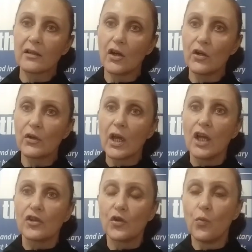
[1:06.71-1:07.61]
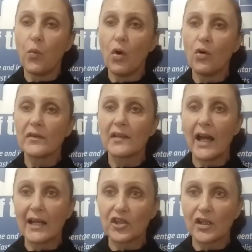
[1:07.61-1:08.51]
ago towards
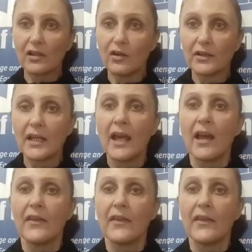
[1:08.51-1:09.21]
Ashkelon,